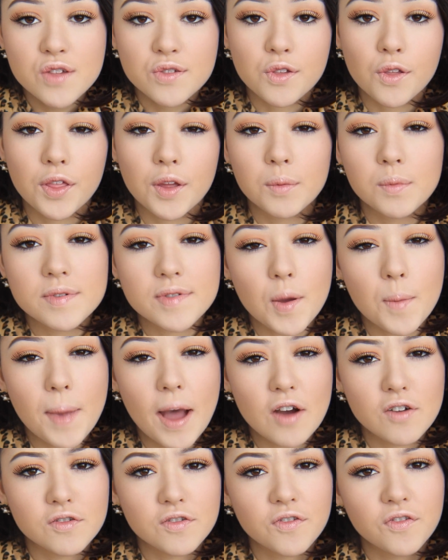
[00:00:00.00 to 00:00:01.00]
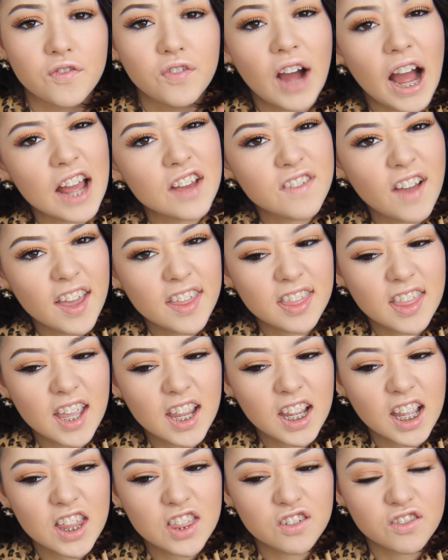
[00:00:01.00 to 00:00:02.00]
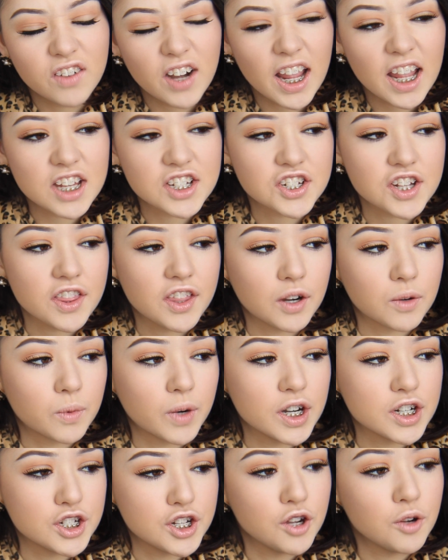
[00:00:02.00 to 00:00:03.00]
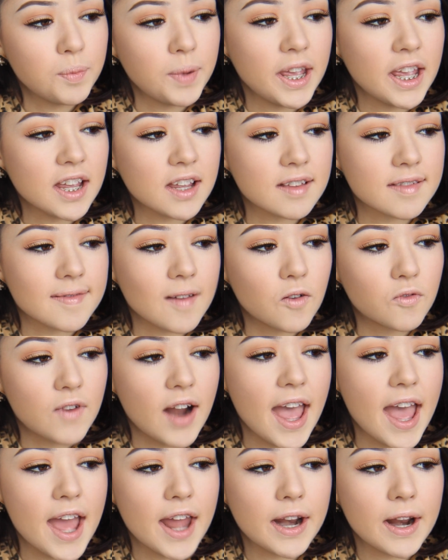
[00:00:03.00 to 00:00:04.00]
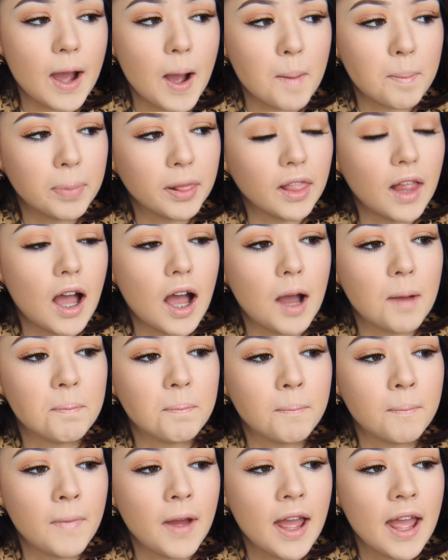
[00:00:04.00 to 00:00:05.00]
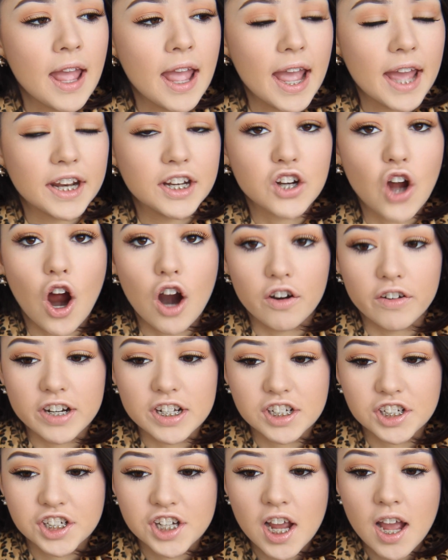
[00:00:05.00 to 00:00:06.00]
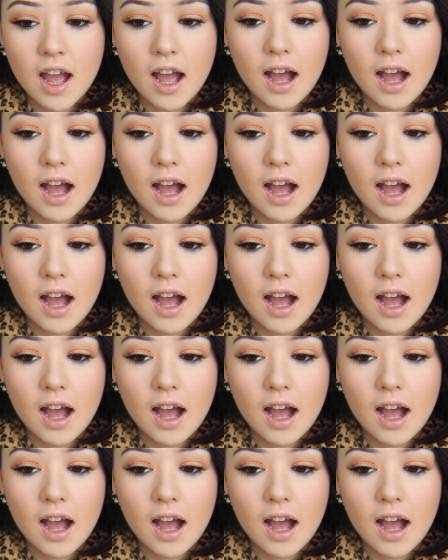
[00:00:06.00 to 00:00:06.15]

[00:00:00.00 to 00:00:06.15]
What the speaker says: So there was about 5, I think, in the range. There were 2 pinks, a red, a plum, and an orange.